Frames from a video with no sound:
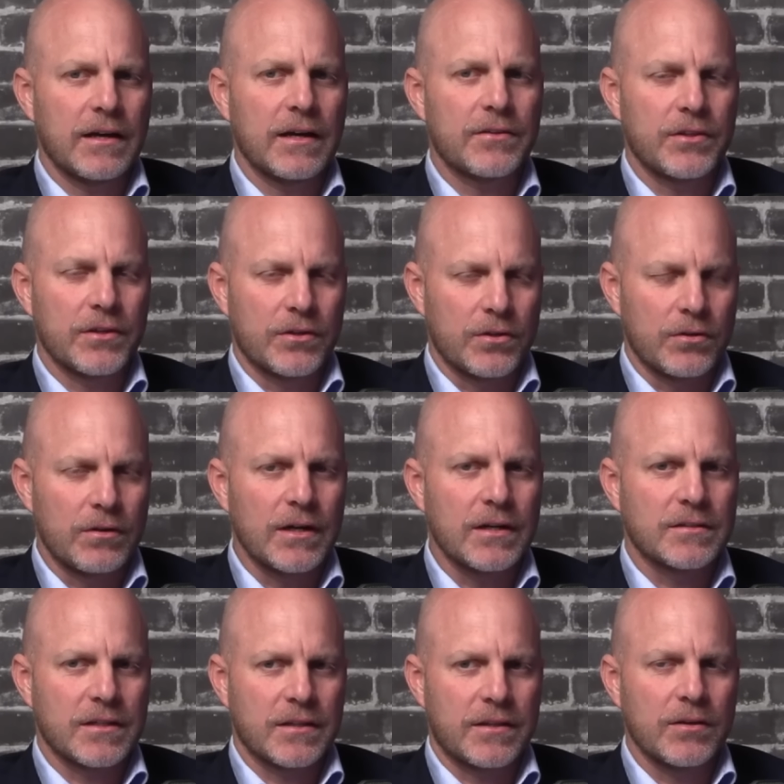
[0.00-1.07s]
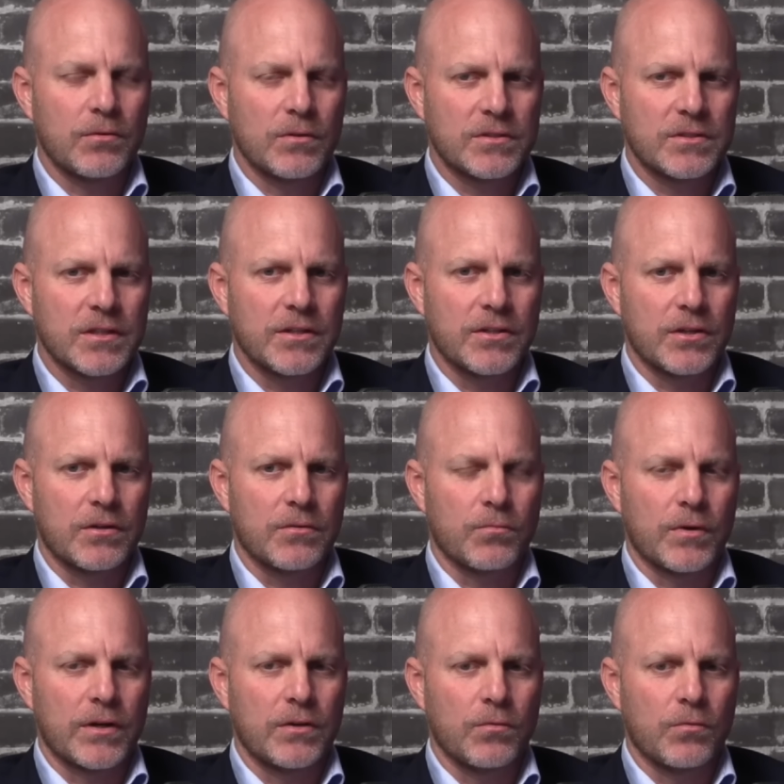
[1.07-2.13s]
I think you're right. I think also,
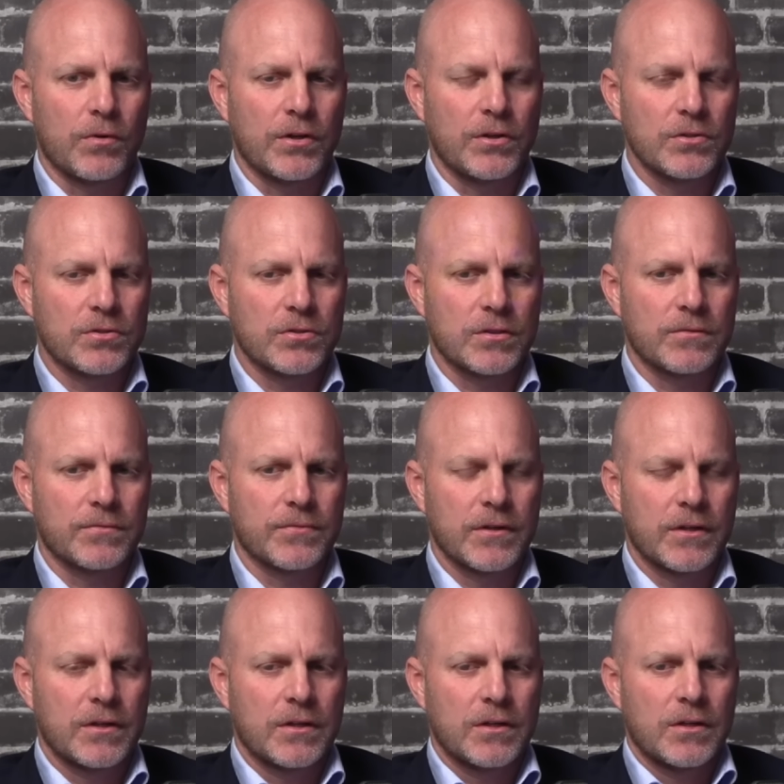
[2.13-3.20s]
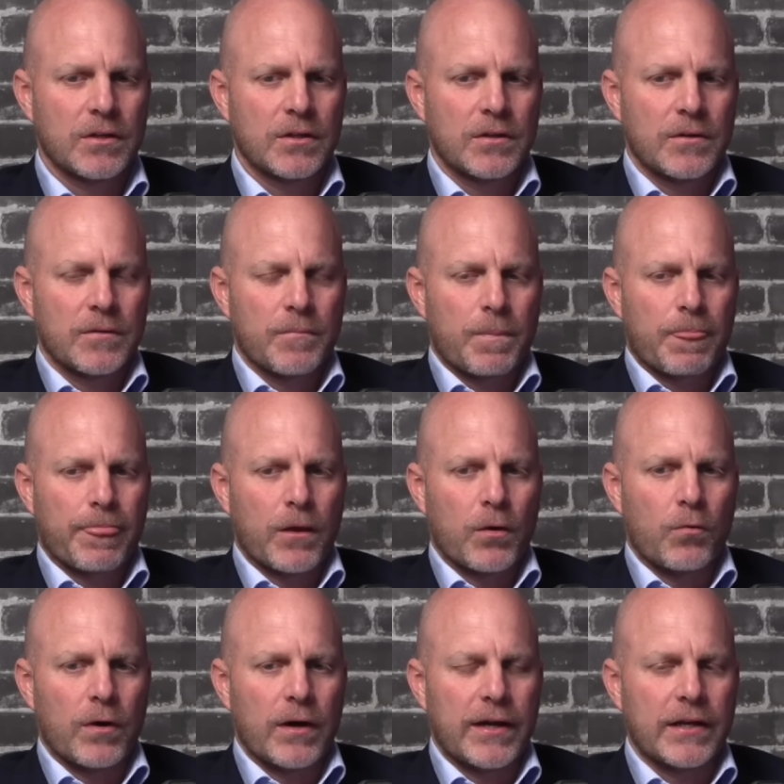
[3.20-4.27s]
when you're sort of
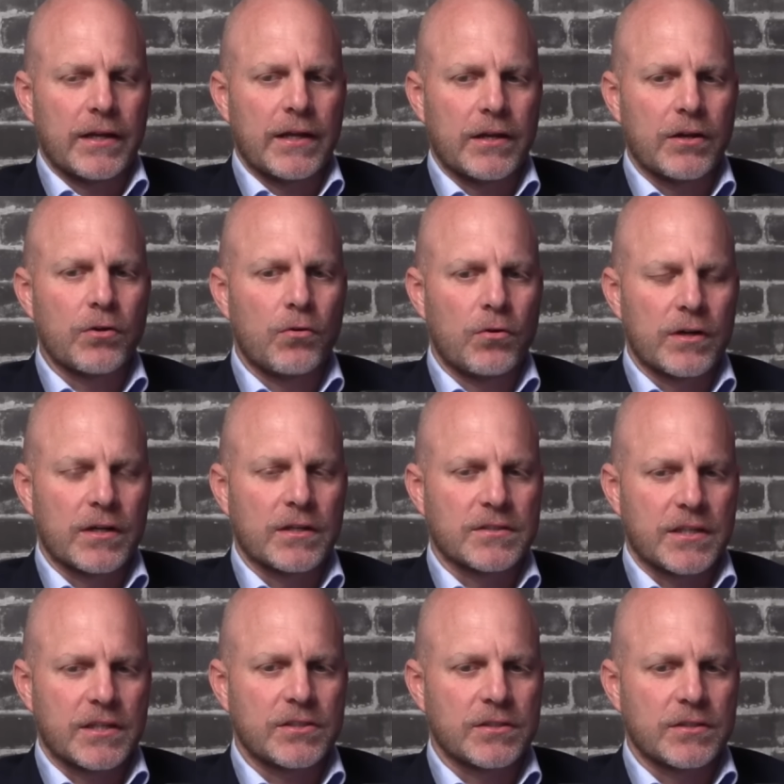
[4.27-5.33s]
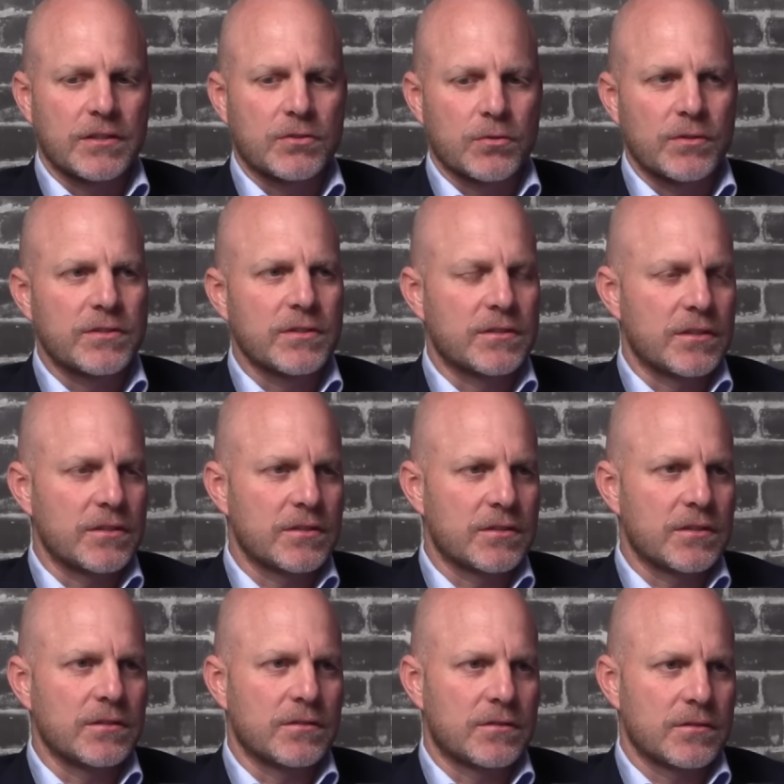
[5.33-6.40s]
in an organization, there's always a
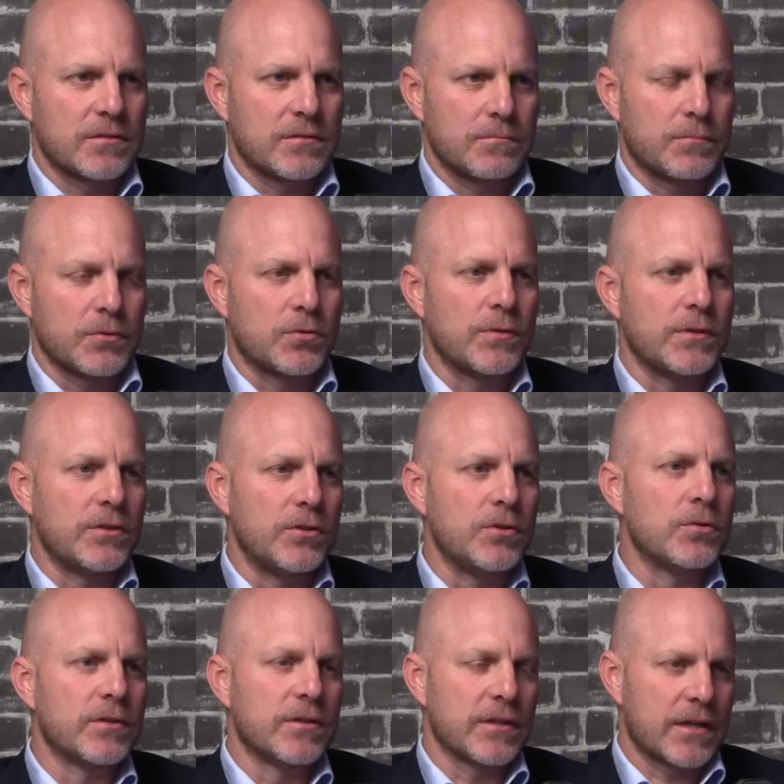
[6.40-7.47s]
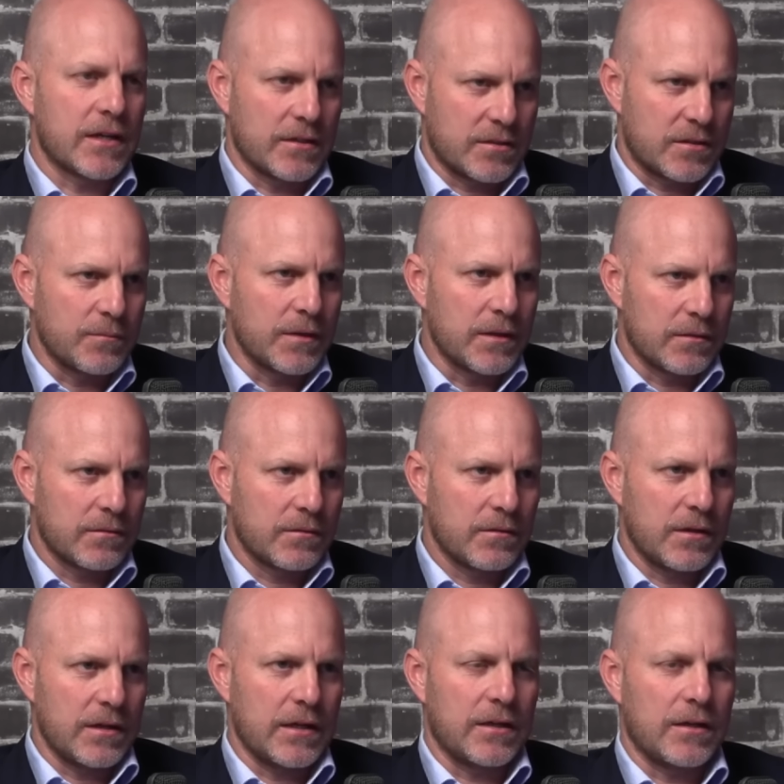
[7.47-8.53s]
distance between you and the customer.
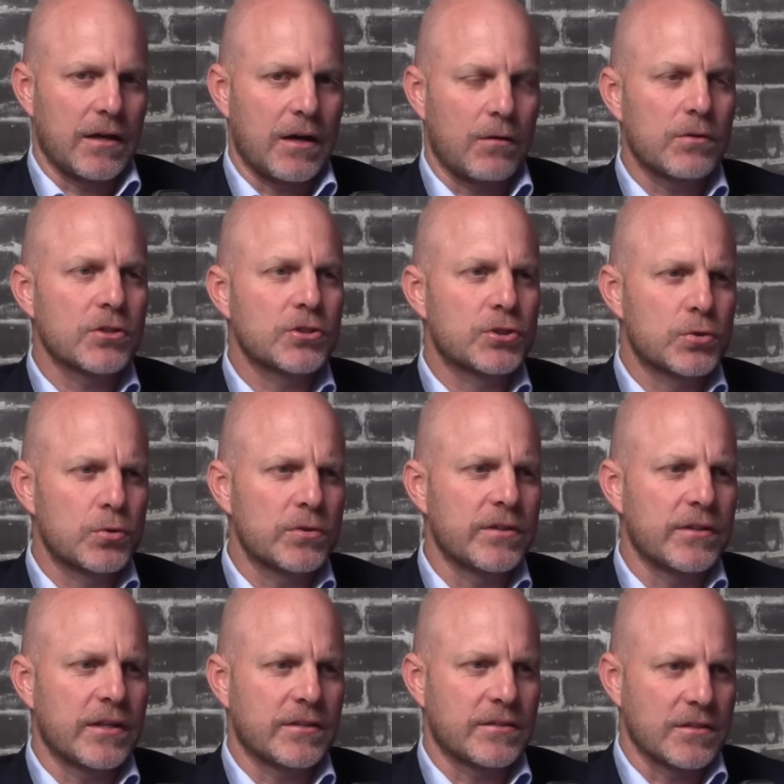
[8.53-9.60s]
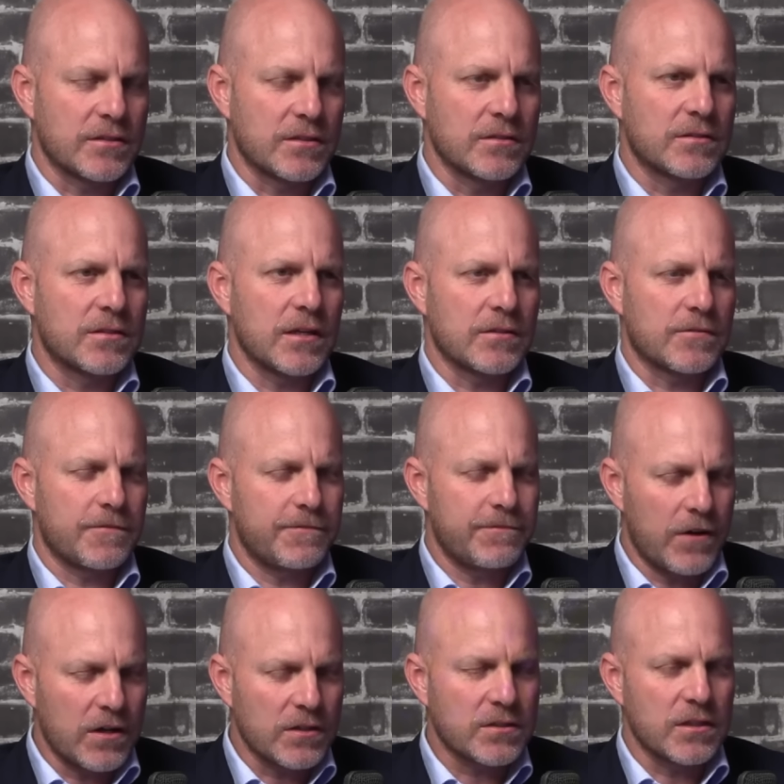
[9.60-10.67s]
And I want to shorten that distance as
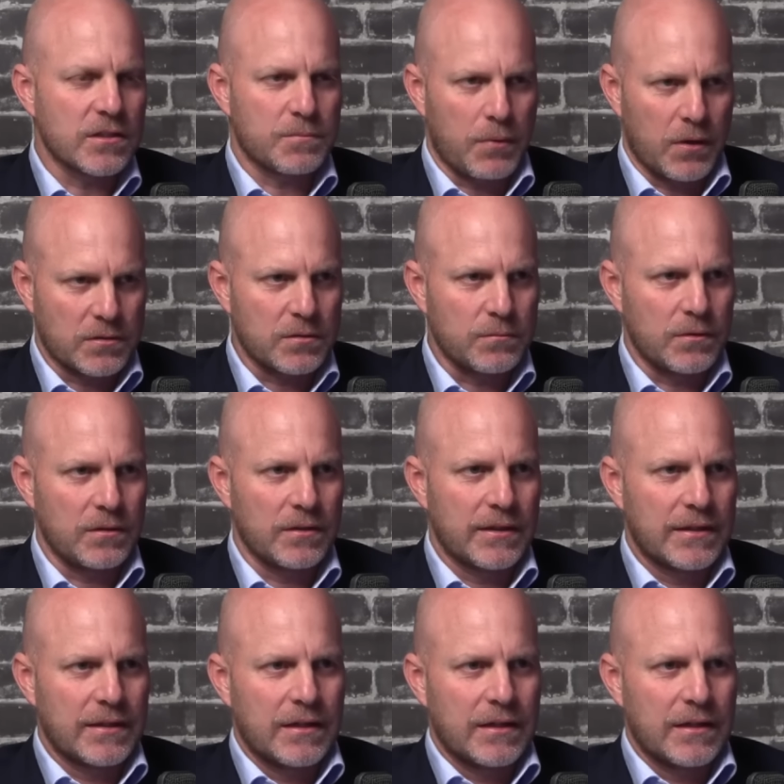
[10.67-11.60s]
fast as possible.